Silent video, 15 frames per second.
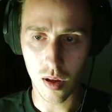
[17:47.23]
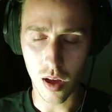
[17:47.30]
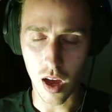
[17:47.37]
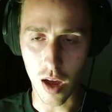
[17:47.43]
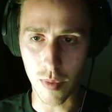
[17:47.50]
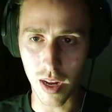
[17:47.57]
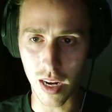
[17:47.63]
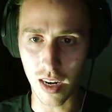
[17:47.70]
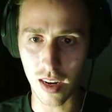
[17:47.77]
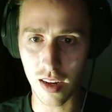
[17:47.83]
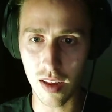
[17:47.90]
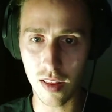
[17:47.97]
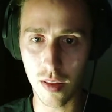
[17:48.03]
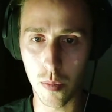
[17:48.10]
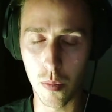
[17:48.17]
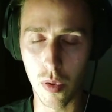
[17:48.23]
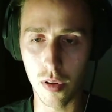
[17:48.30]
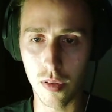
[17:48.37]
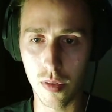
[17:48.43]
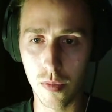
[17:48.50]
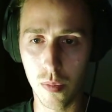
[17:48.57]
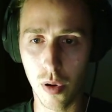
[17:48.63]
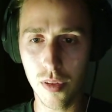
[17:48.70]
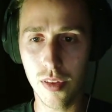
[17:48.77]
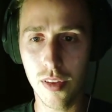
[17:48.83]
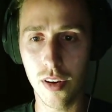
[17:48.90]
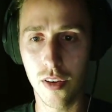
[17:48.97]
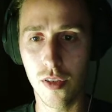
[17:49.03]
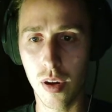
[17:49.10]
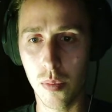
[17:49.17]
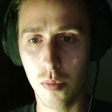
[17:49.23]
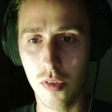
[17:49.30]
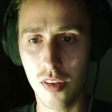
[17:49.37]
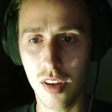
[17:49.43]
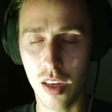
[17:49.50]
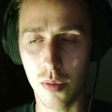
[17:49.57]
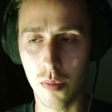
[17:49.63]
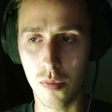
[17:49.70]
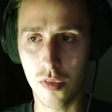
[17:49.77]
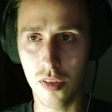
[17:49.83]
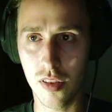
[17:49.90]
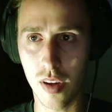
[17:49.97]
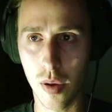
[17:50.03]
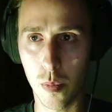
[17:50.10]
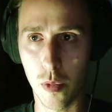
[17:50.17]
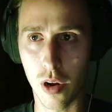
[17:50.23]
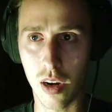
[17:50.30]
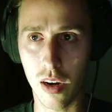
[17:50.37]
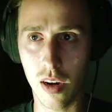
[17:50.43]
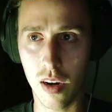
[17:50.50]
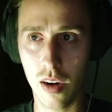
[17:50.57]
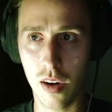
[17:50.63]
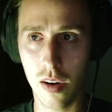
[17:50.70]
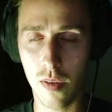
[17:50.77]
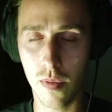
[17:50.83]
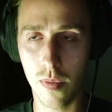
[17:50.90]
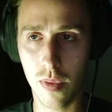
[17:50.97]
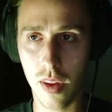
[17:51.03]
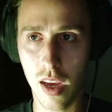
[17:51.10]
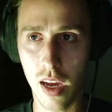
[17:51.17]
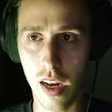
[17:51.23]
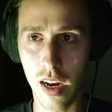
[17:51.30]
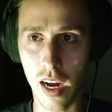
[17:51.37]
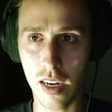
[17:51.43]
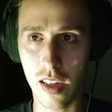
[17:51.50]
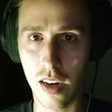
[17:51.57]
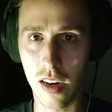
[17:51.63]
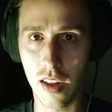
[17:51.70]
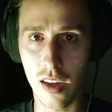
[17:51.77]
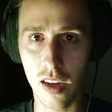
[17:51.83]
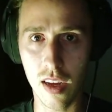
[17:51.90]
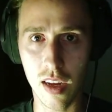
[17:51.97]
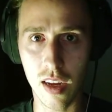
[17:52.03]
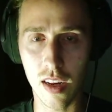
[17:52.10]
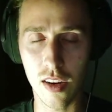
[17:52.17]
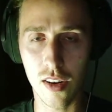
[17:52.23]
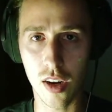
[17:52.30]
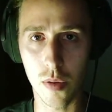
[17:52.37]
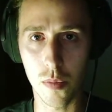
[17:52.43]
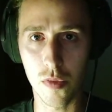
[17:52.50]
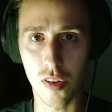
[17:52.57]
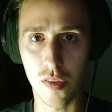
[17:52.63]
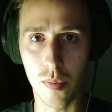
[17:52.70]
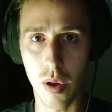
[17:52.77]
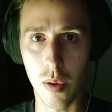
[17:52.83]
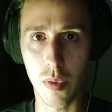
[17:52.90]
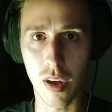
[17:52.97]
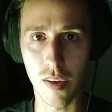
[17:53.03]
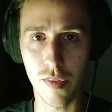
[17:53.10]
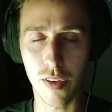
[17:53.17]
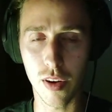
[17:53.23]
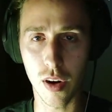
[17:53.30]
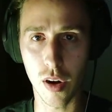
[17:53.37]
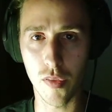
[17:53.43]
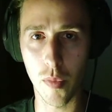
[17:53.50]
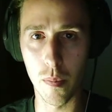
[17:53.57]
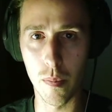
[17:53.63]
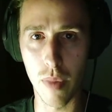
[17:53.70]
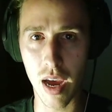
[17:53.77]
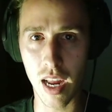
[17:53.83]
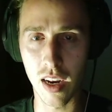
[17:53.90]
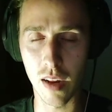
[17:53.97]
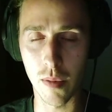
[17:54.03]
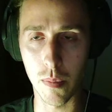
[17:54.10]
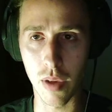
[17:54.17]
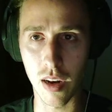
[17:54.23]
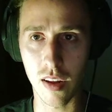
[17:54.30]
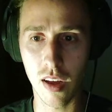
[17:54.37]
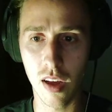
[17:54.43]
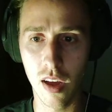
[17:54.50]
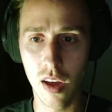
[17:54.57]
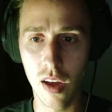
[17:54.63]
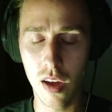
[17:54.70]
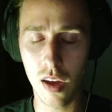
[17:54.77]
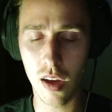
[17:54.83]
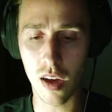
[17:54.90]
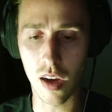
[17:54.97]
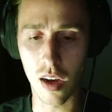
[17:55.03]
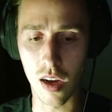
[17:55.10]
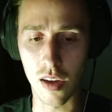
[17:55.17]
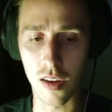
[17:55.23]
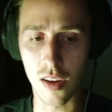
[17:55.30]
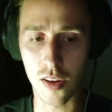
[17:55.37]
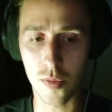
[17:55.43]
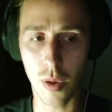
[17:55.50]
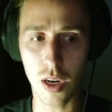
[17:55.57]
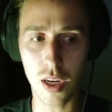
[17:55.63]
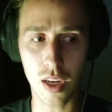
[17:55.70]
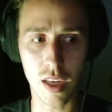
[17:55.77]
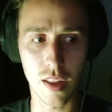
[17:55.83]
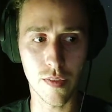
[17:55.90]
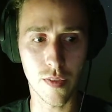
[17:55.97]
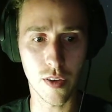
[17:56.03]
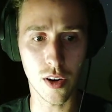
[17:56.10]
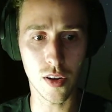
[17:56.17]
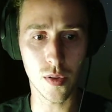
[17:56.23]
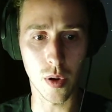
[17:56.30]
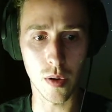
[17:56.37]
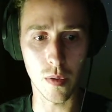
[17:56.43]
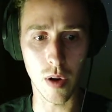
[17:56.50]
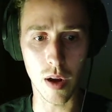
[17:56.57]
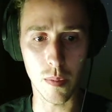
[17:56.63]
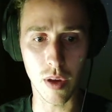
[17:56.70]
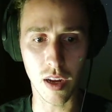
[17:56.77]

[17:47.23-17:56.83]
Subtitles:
I mean, both the dreams seem somewhat connected in terms of maybe a fear of abandonment, especially the first one, right?